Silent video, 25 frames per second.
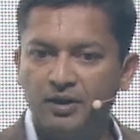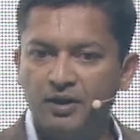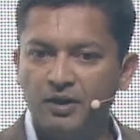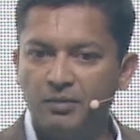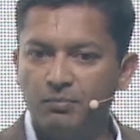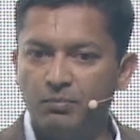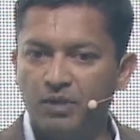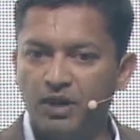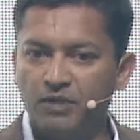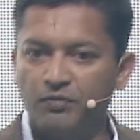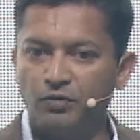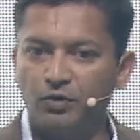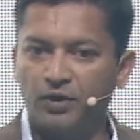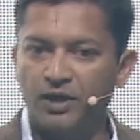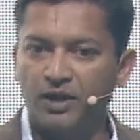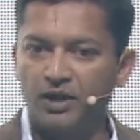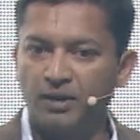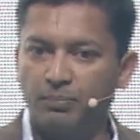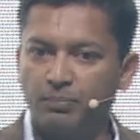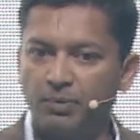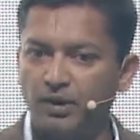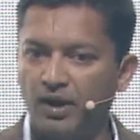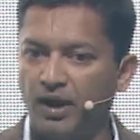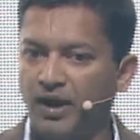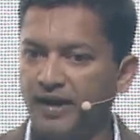But if you can
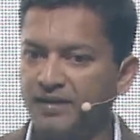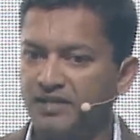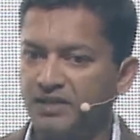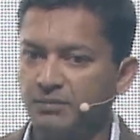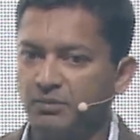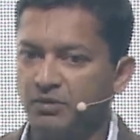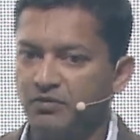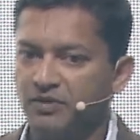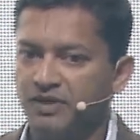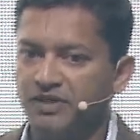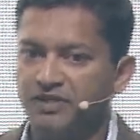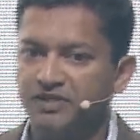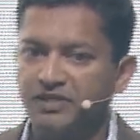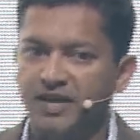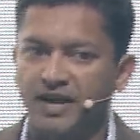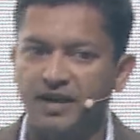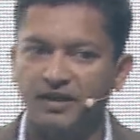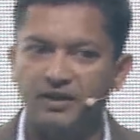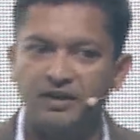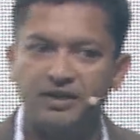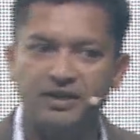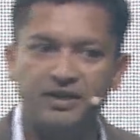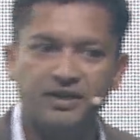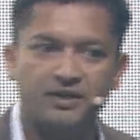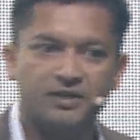apply some of these
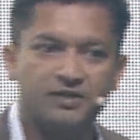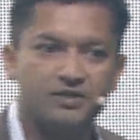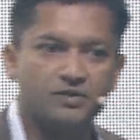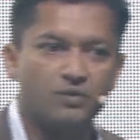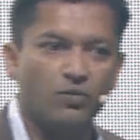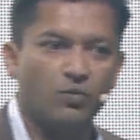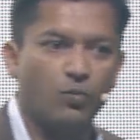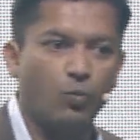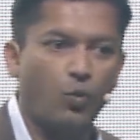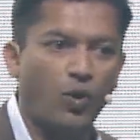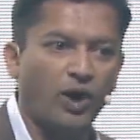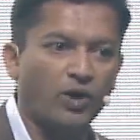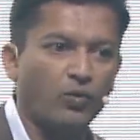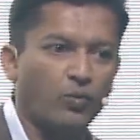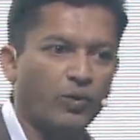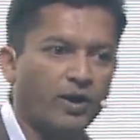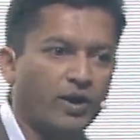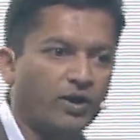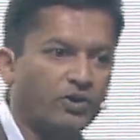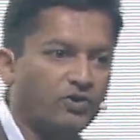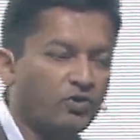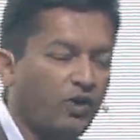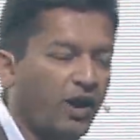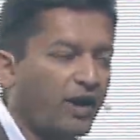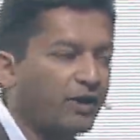techniques, what we are
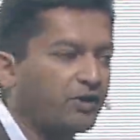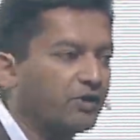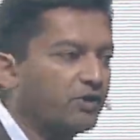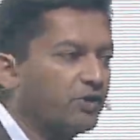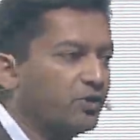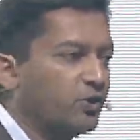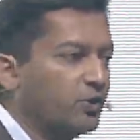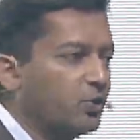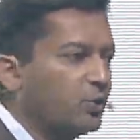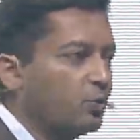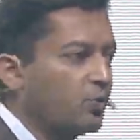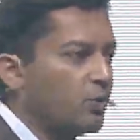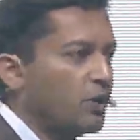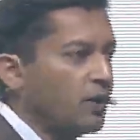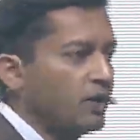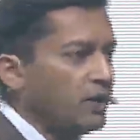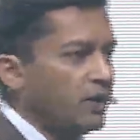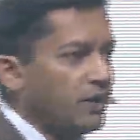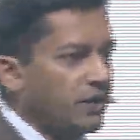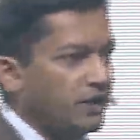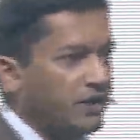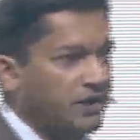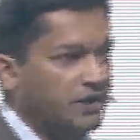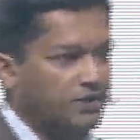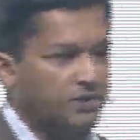trying to do
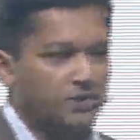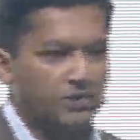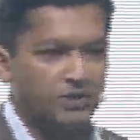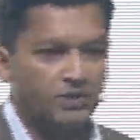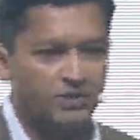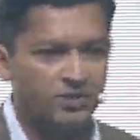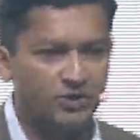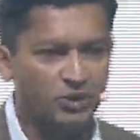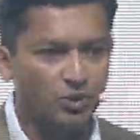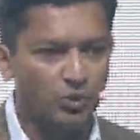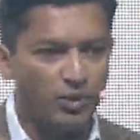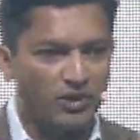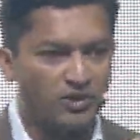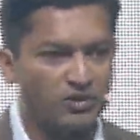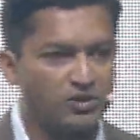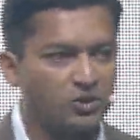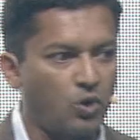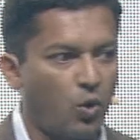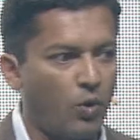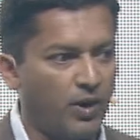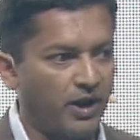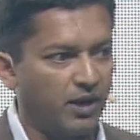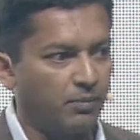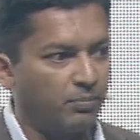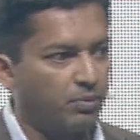is do a
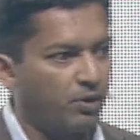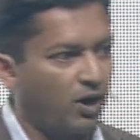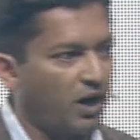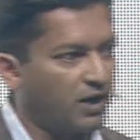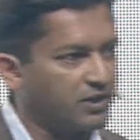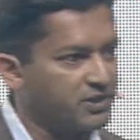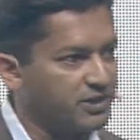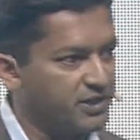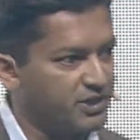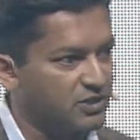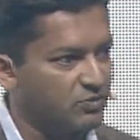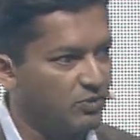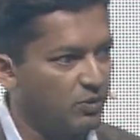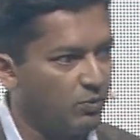sorting process.